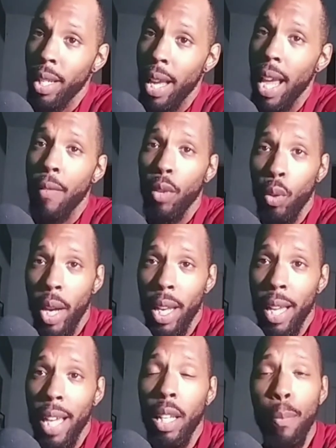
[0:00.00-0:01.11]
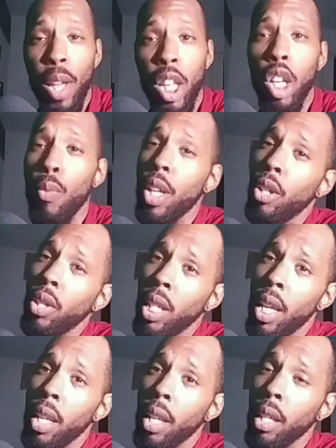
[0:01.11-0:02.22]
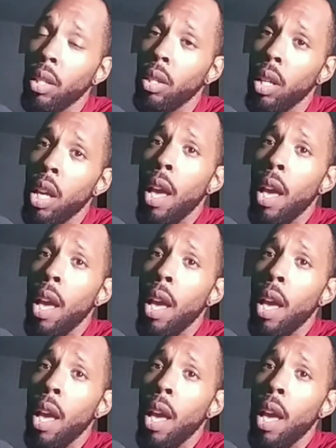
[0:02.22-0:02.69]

day, have a great night depending on when you're seeing this.